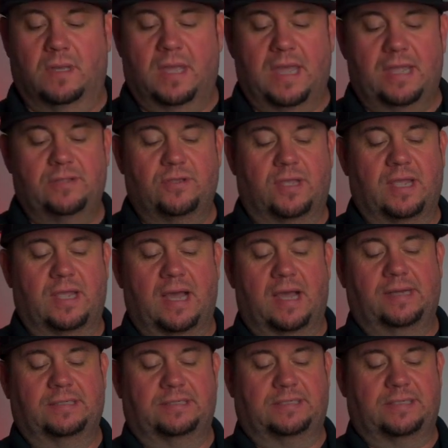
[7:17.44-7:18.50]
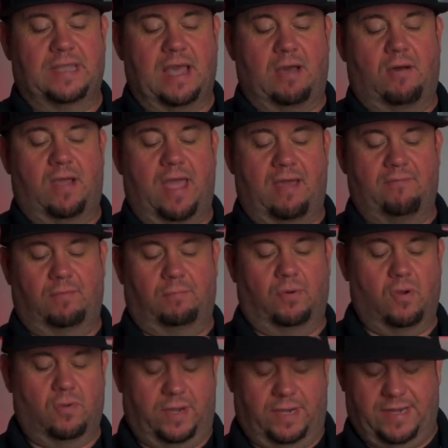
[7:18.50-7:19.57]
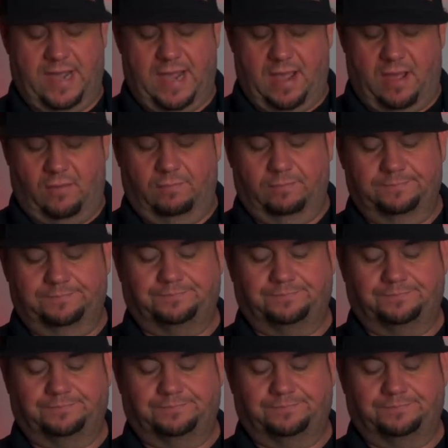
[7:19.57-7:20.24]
And you can kind of see how I have it broken down